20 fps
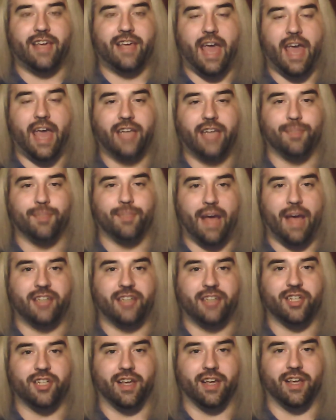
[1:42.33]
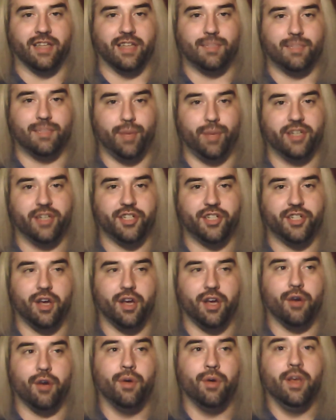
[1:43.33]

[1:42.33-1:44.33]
cage match against Big Show,